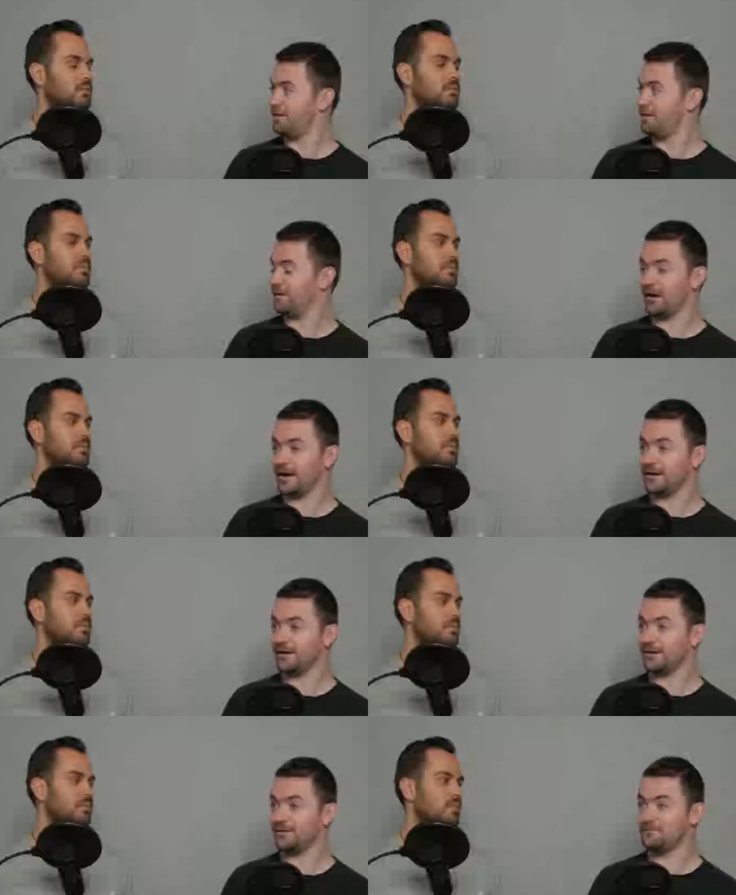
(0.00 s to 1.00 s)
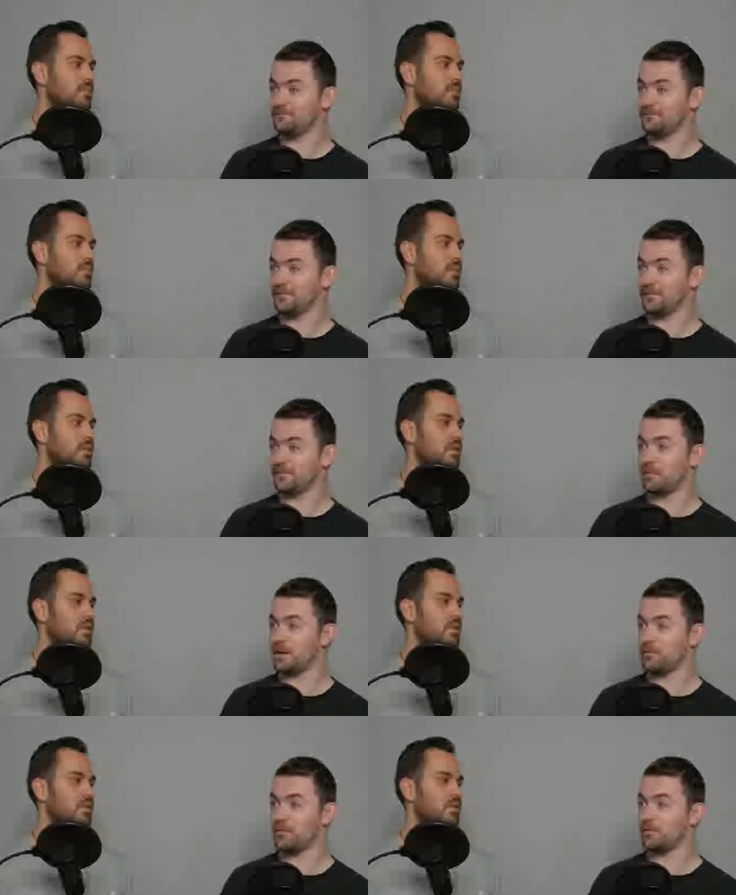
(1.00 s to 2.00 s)
Speaker 1: Mm-hmm. Like
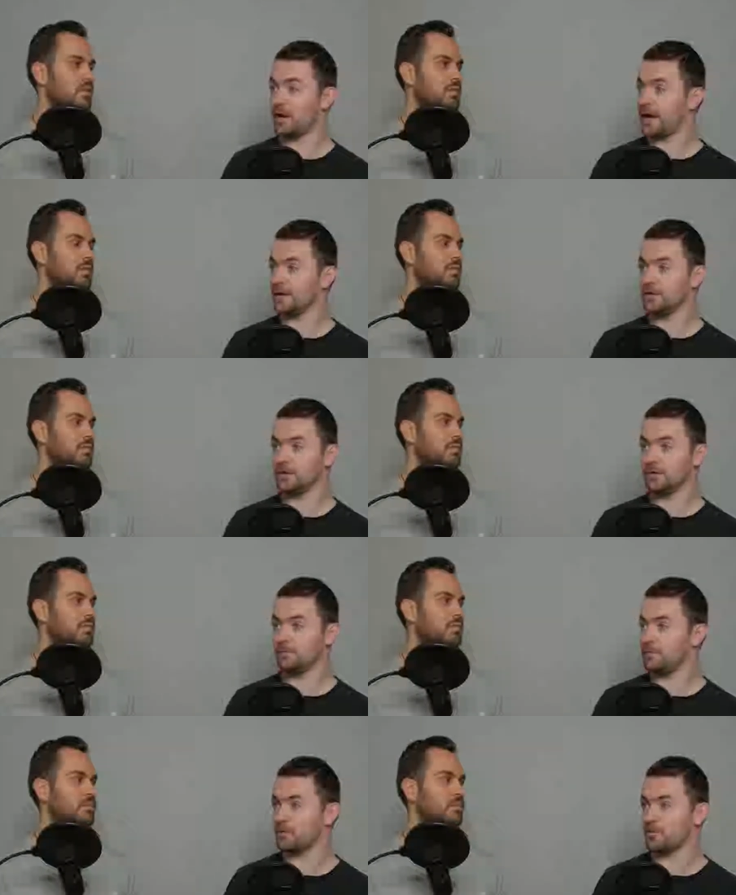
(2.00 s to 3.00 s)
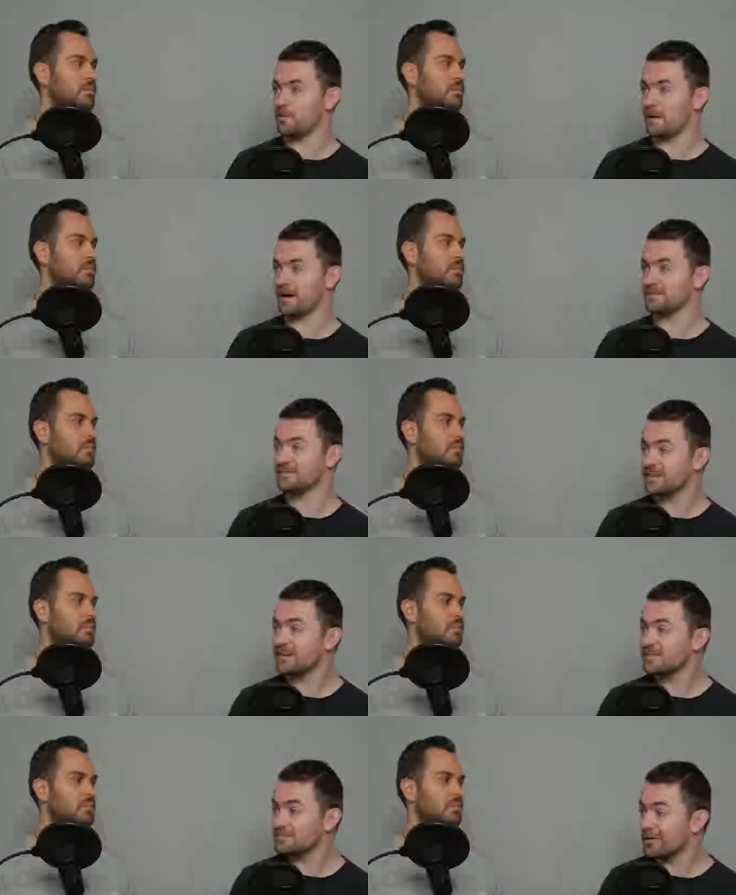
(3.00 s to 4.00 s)
people like people coming back
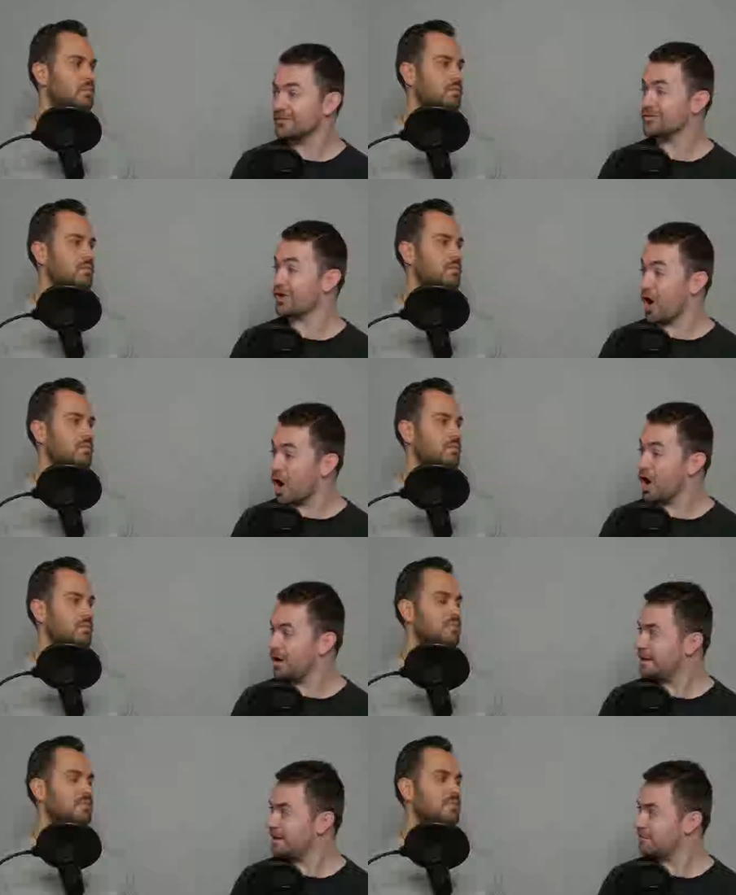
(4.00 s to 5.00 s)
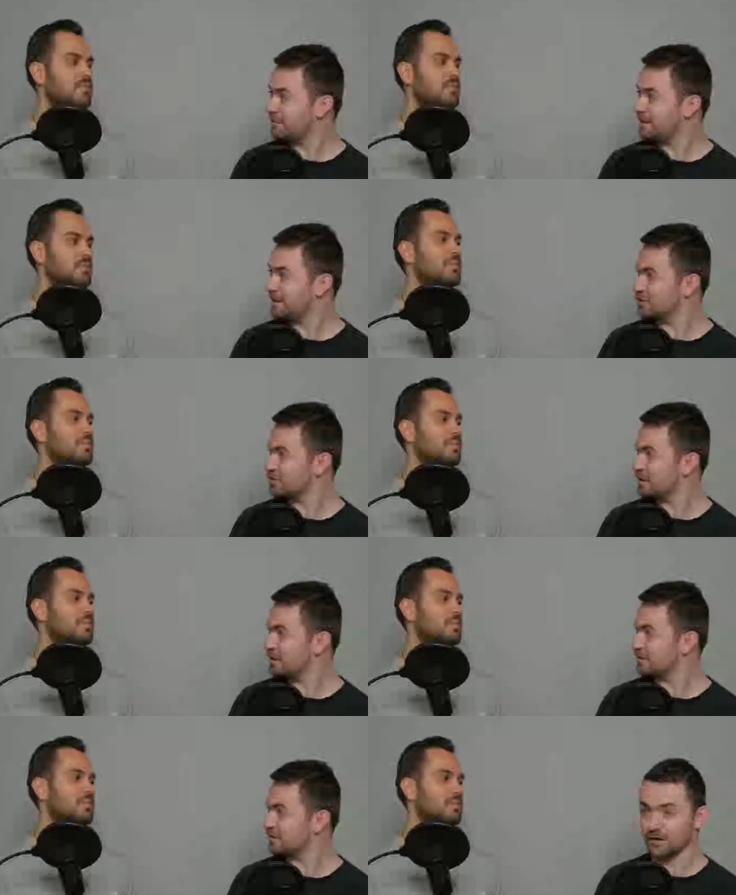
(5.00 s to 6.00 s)
6 months early from an mm-hmm.
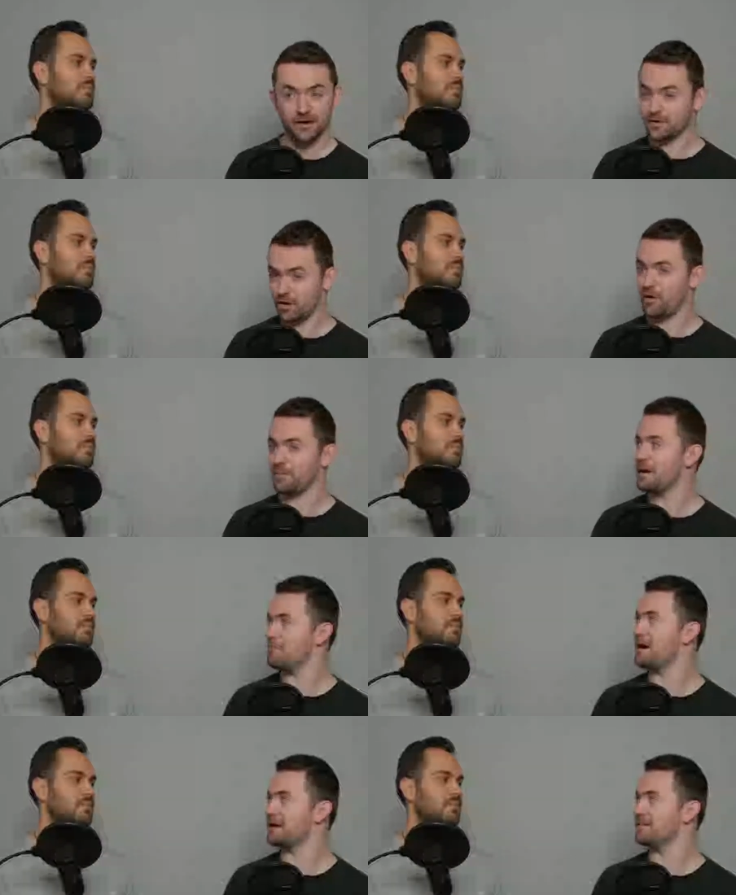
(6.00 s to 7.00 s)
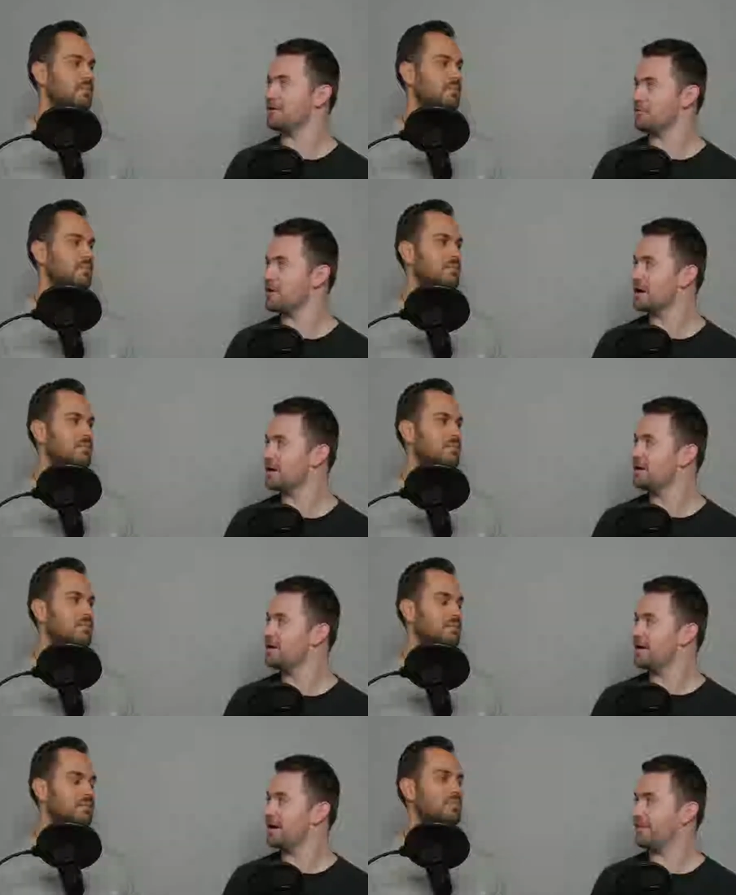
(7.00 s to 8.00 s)
injury because they're like no, I'm getting back in that ring
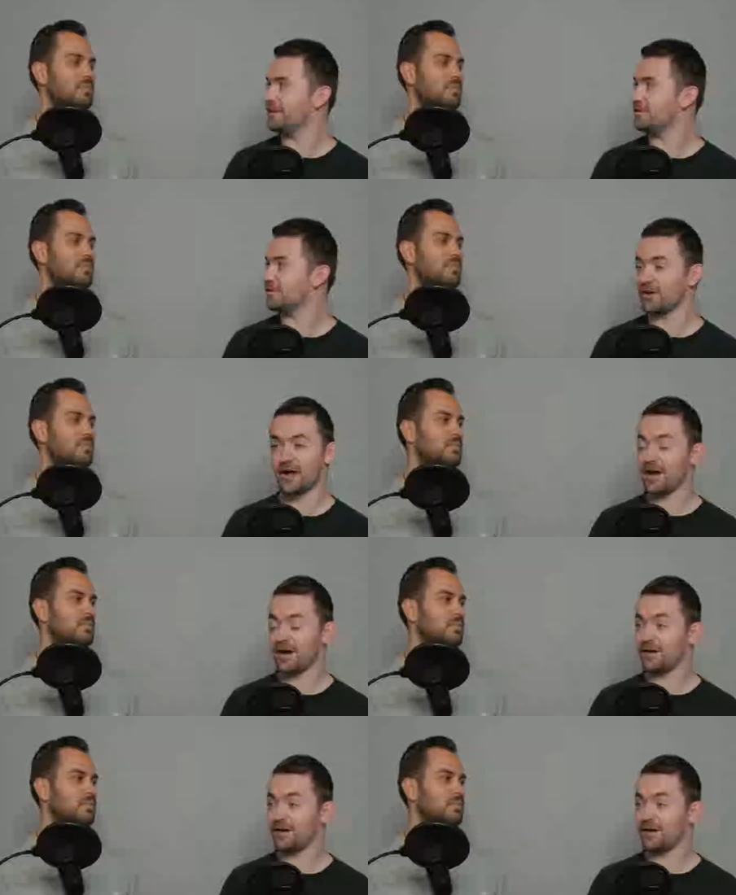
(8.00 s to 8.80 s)
mm-hmm. and they're just like